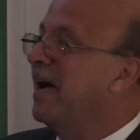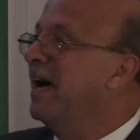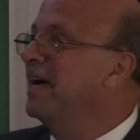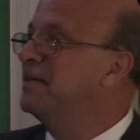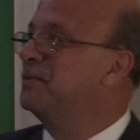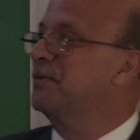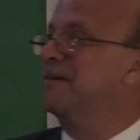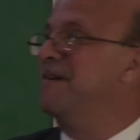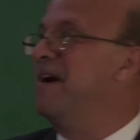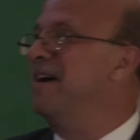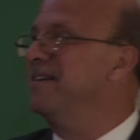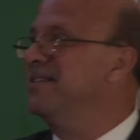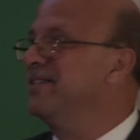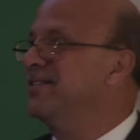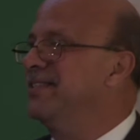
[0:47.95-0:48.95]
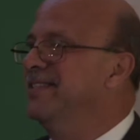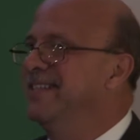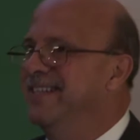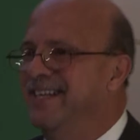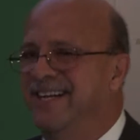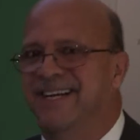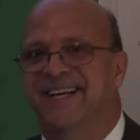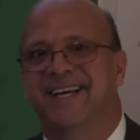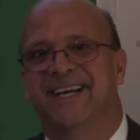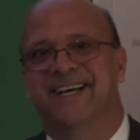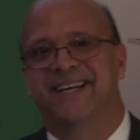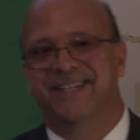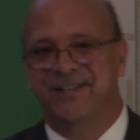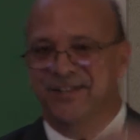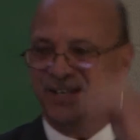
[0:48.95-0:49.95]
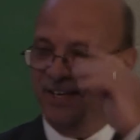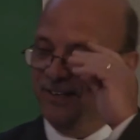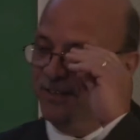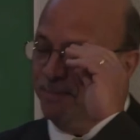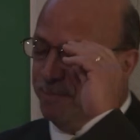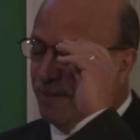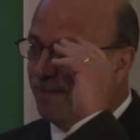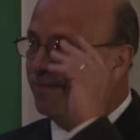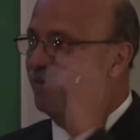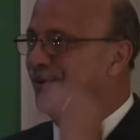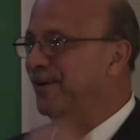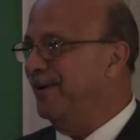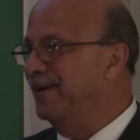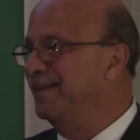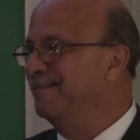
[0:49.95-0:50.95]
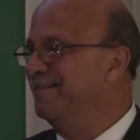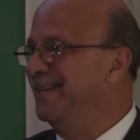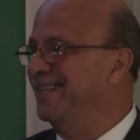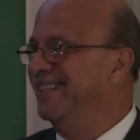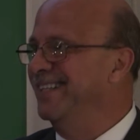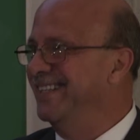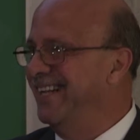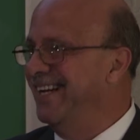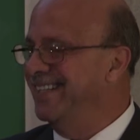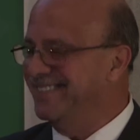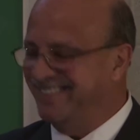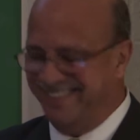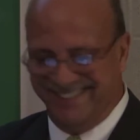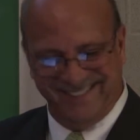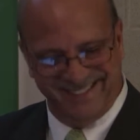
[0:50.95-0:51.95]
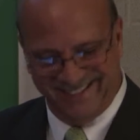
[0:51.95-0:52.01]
eyes were on us, and you could hear a pin fall. But that's